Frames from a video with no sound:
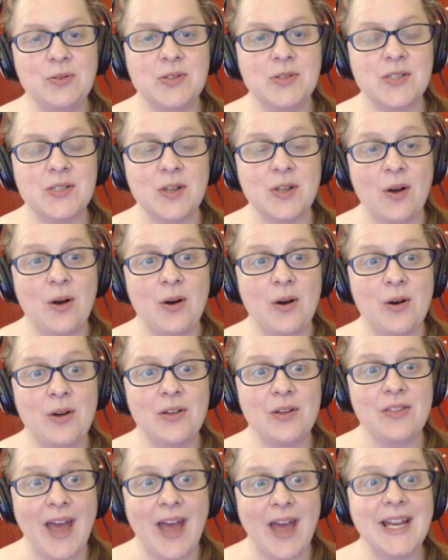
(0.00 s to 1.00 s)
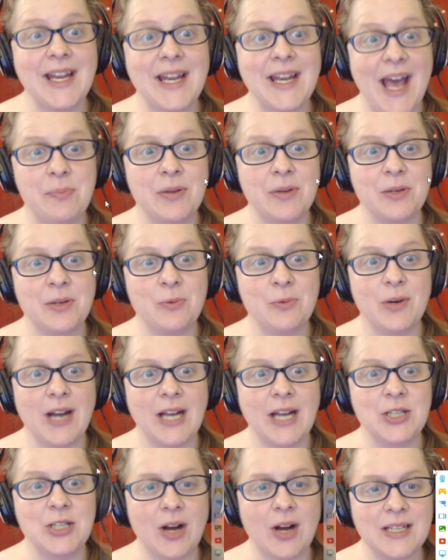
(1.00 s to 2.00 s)
you saw that happen
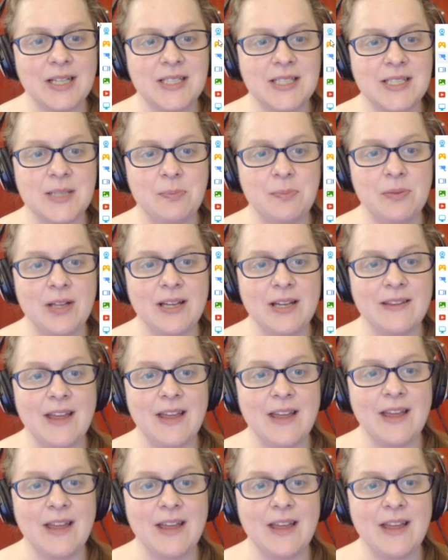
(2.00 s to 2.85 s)
when I tried to play